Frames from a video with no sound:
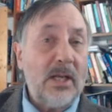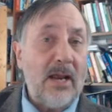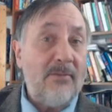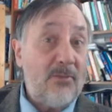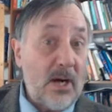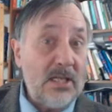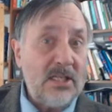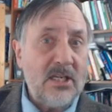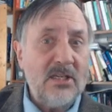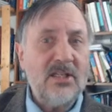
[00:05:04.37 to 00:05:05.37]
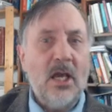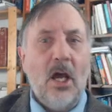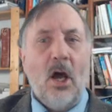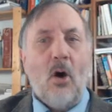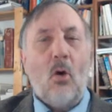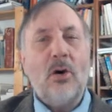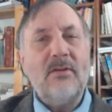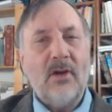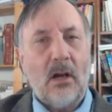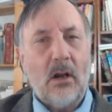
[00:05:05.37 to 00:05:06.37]
we can have phrases or
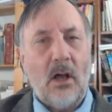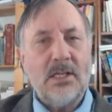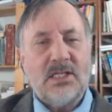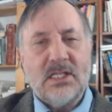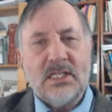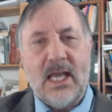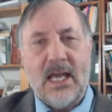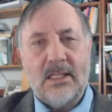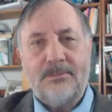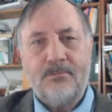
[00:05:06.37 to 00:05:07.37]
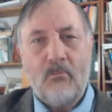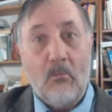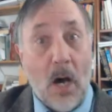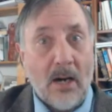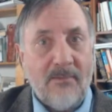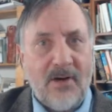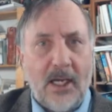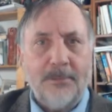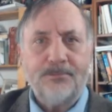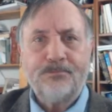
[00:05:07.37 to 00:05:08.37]
even clauses that
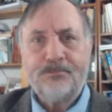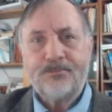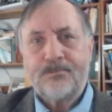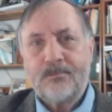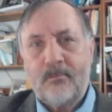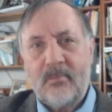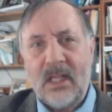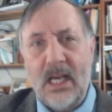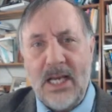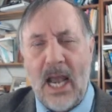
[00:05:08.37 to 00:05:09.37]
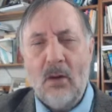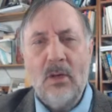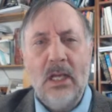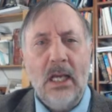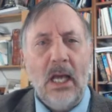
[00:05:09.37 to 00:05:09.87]
modify a noun.